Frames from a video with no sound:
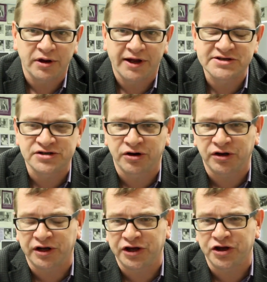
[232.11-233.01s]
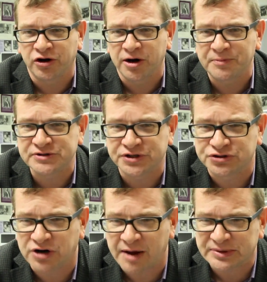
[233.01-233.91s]
And certainly Europe is the
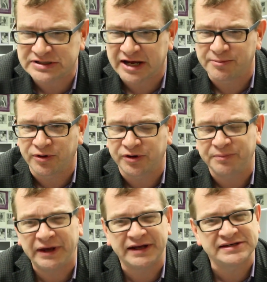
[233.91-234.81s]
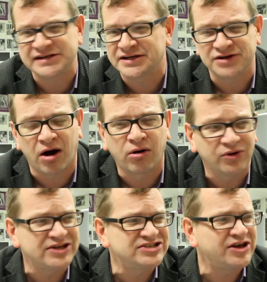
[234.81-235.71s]
drama table, and Paine says, oh,
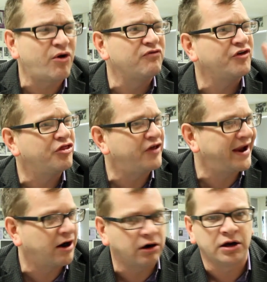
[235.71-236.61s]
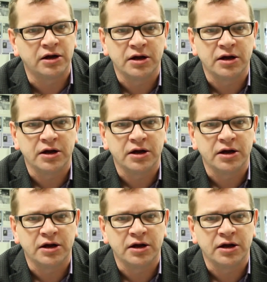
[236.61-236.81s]
let's sit over there.